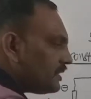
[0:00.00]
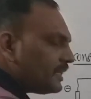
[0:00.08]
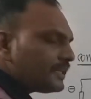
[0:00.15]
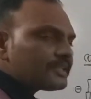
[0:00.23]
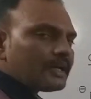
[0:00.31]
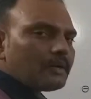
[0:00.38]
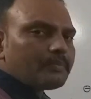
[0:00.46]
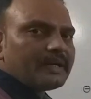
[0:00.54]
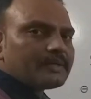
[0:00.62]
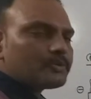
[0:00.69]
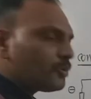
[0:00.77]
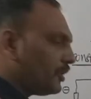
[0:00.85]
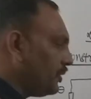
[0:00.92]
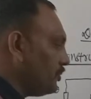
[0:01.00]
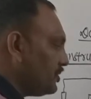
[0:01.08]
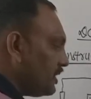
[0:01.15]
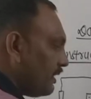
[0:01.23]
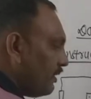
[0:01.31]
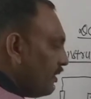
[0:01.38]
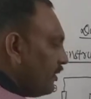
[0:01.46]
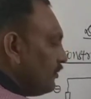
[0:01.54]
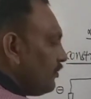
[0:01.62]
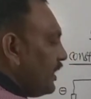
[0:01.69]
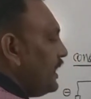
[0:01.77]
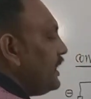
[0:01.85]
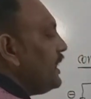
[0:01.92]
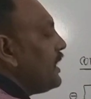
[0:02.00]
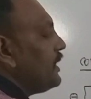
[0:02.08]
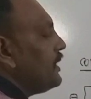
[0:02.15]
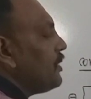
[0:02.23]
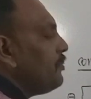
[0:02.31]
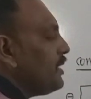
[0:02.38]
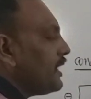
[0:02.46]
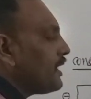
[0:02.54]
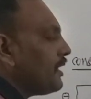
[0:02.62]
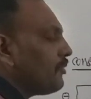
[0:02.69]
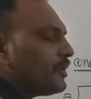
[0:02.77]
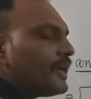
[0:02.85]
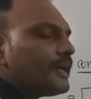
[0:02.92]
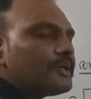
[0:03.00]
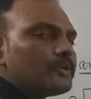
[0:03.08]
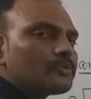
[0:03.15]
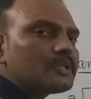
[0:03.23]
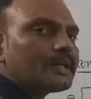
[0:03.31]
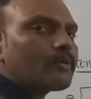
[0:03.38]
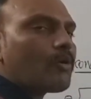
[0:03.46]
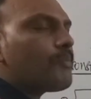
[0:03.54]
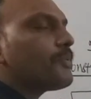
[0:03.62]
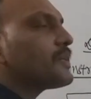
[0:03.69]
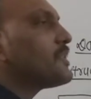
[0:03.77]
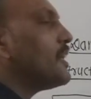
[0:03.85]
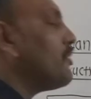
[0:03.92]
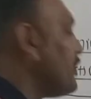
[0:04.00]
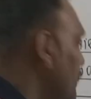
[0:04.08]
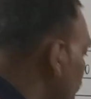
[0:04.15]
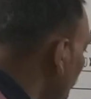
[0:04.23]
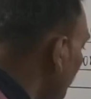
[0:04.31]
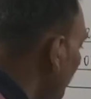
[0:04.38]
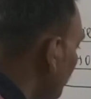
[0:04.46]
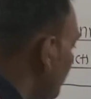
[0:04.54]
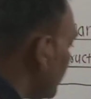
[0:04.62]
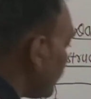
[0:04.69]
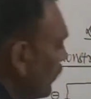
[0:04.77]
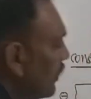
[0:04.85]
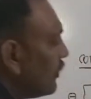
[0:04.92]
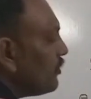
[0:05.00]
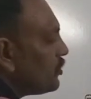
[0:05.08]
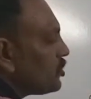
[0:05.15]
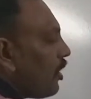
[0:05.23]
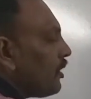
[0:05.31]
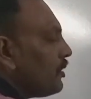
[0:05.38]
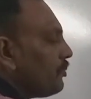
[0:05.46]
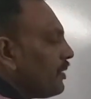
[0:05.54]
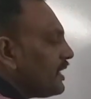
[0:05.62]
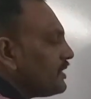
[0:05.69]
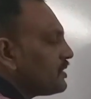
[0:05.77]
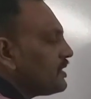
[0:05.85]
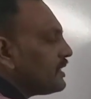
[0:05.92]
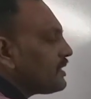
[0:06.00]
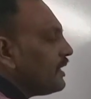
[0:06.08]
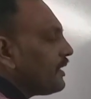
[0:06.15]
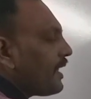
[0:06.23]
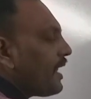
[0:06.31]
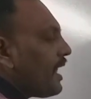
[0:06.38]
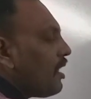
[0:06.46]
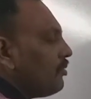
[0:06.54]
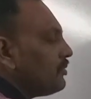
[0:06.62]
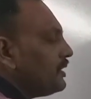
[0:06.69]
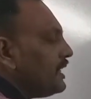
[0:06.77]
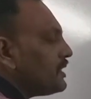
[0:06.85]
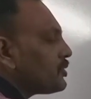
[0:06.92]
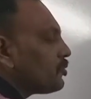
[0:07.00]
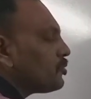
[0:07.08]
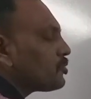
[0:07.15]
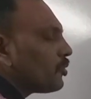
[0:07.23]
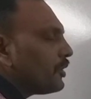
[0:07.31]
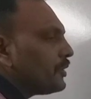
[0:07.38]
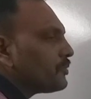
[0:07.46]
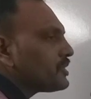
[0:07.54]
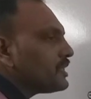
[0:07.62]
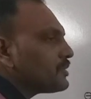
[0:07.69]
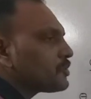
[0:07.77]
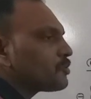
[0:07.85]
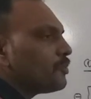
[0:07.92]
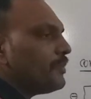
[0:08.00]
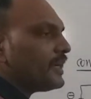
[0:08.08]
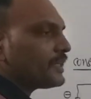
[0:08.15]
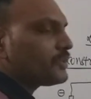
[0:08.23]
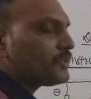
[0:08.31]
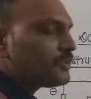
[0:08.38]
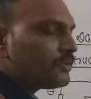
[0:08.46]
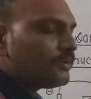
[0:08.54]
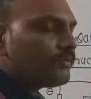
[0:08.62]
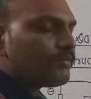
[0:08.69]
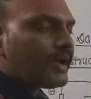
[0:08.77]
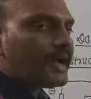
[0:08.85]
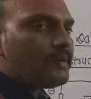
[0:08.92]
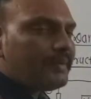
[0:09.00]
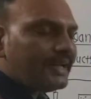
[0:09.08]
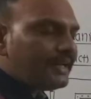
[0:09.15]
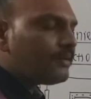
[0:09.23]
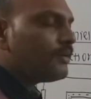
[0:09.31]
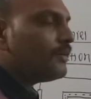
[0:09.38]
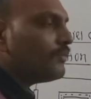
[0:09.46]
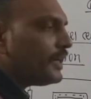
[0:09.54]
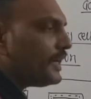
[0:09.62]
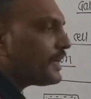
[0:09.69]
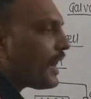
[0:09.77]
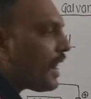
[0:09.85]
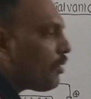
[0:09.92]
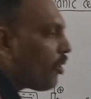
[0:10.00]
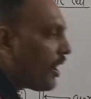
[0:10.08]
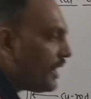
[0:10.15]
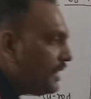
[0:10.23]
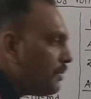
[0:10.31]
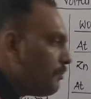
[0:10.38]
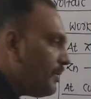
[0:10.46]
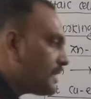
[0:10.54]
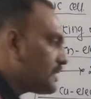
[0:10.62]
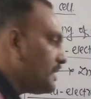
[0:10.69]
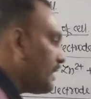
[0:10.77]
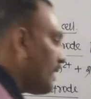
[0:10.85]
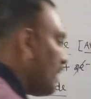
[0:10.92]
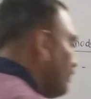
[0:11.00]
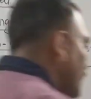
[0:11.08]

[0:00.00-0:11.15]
zinc sulfate solution and in other beaker we are using copper sulfate solution. Salt bridge doesn't allow these two solutions to mix. I mean it avoid mixing of